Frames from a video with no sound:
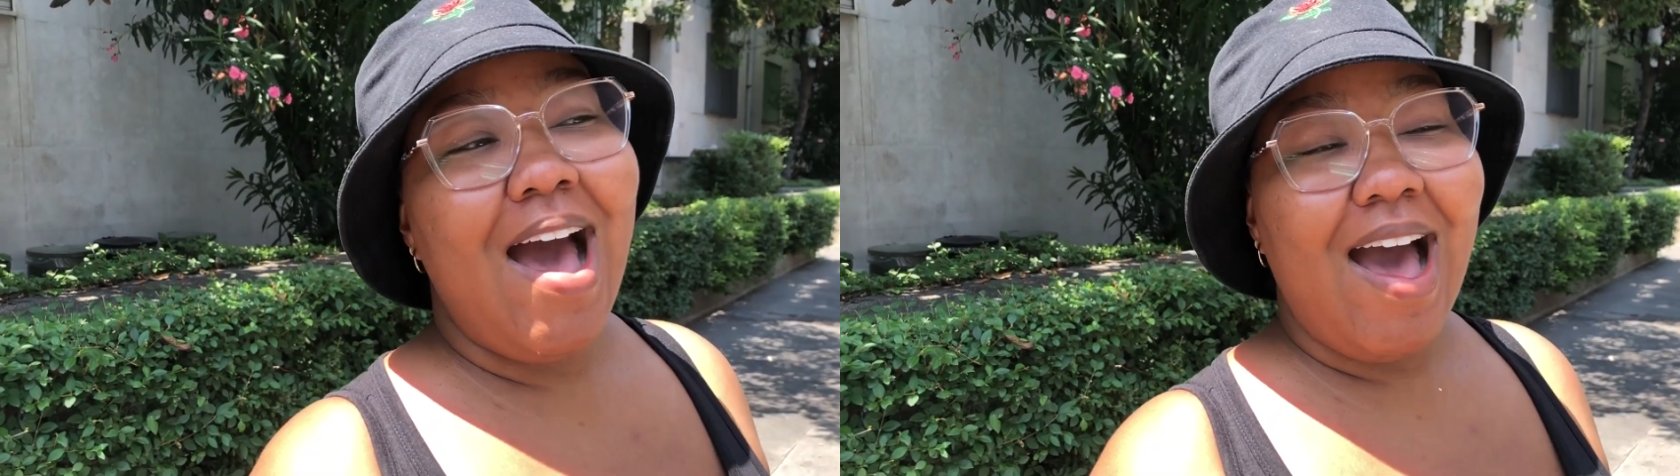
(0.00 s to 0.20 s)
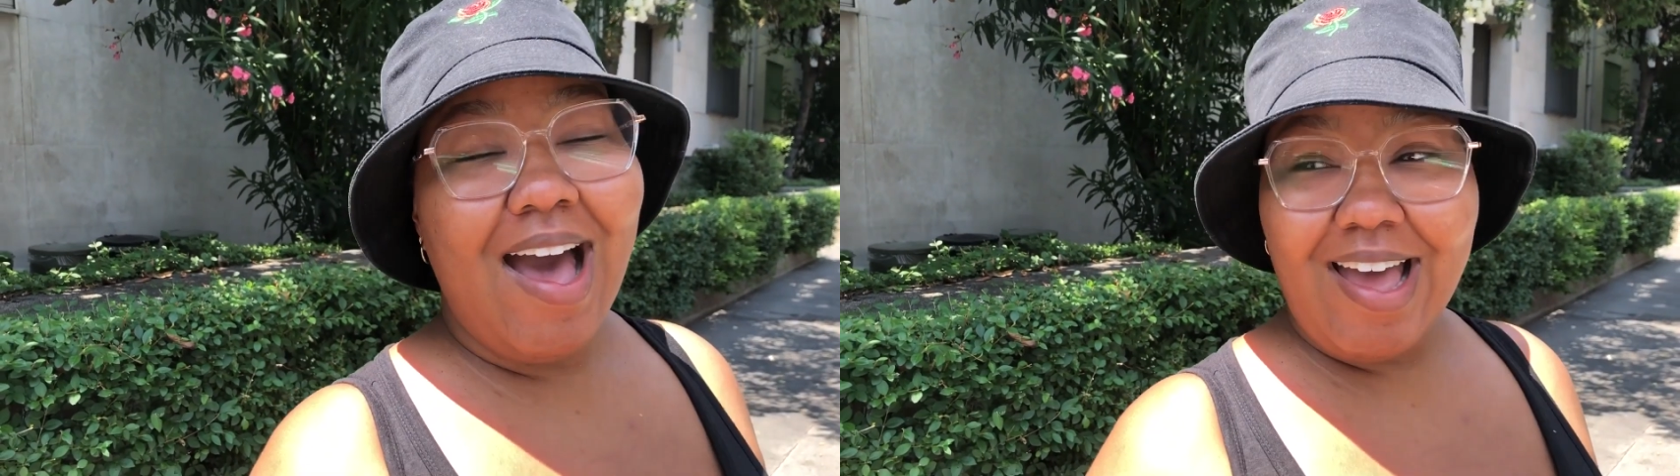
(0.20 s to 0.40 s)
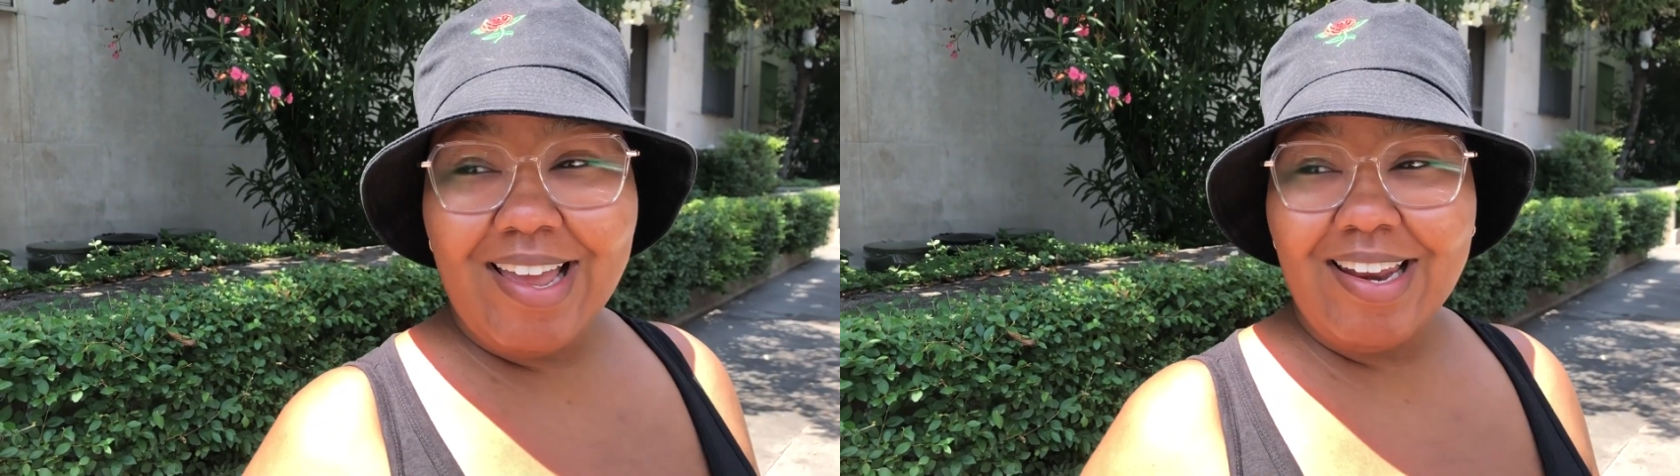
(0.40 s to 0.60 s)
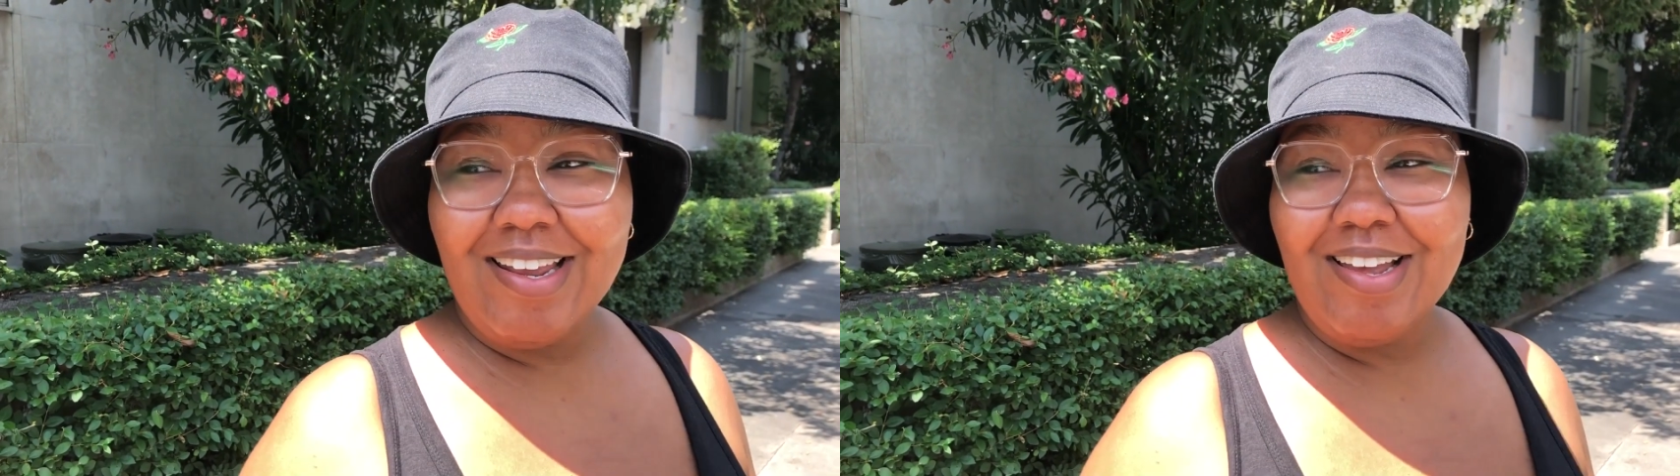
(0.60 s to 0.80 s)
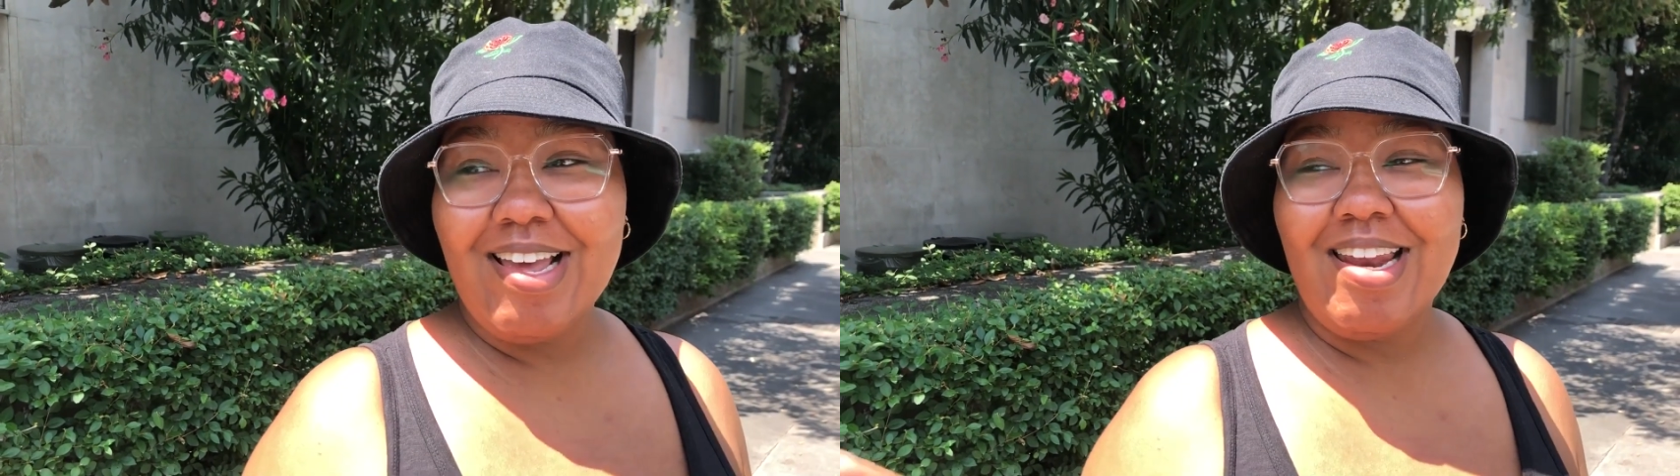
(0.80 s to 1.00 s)
And
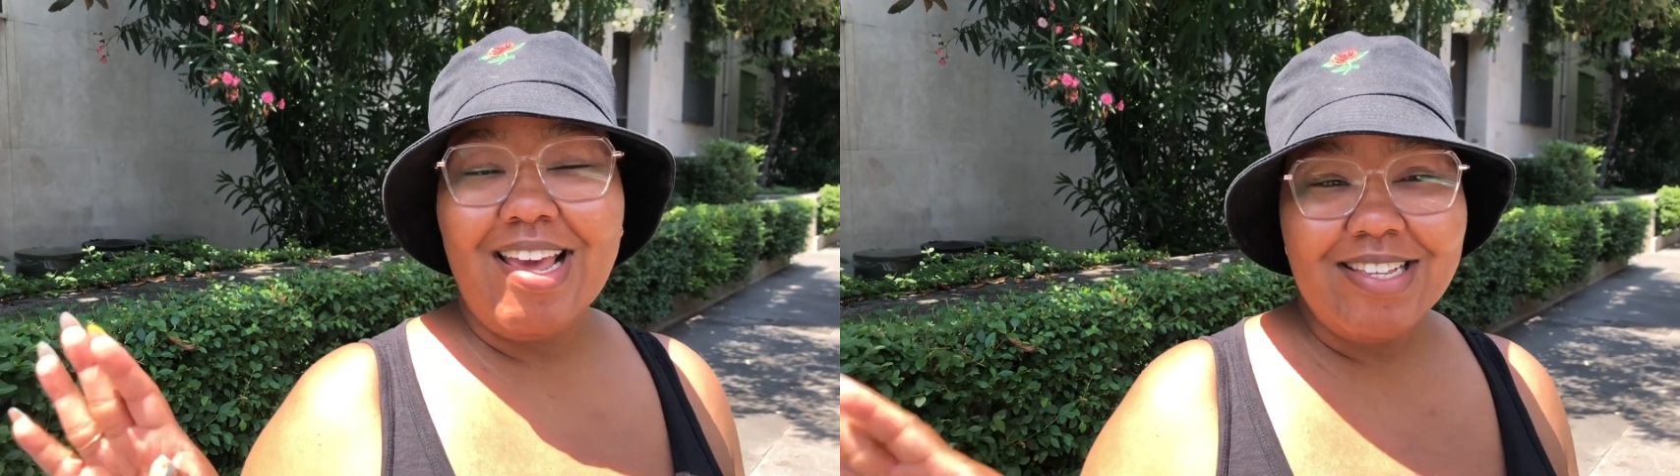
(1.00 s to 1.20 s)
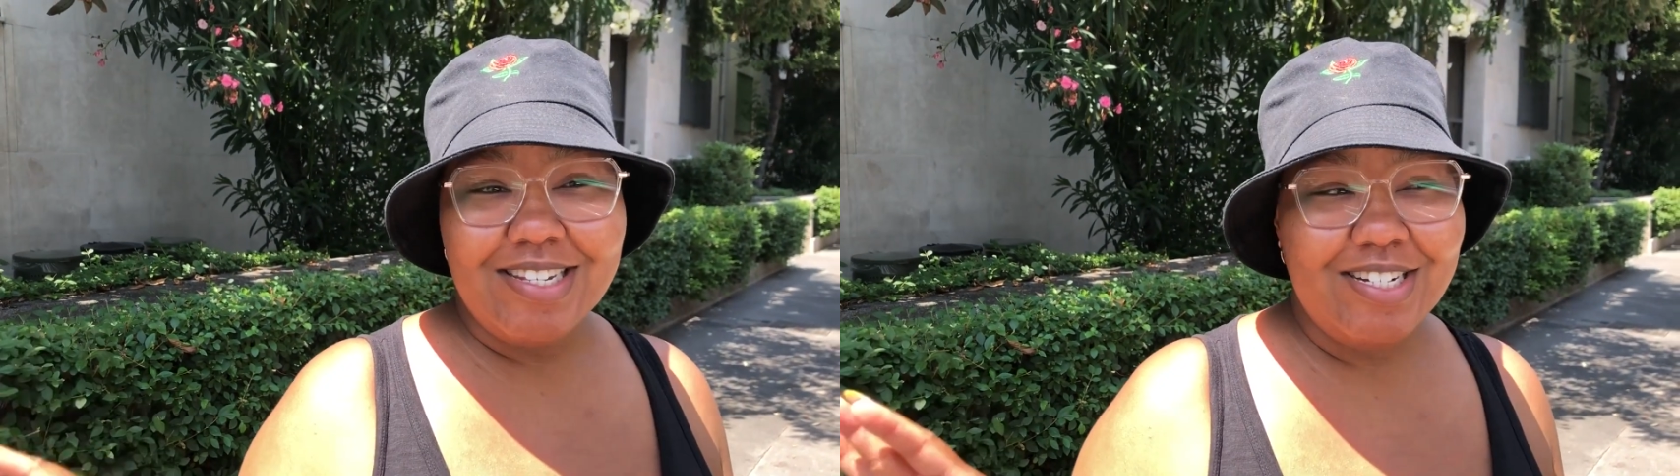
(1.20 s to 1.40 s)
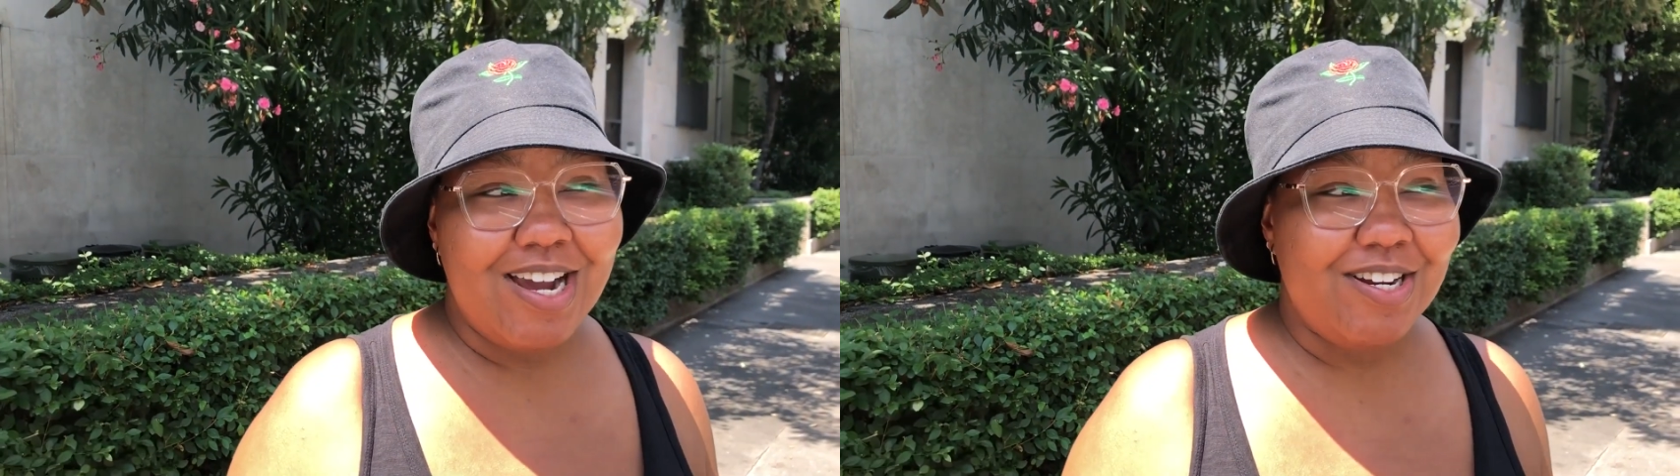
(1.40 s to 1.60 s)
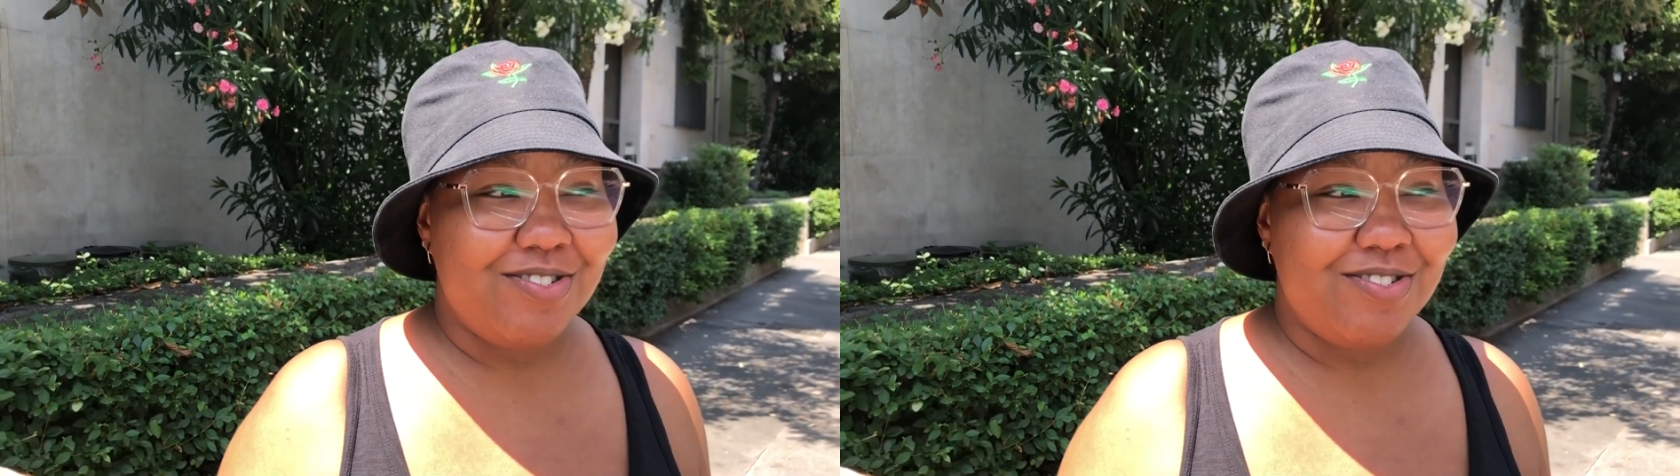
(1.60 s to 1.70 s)
it is a Chinese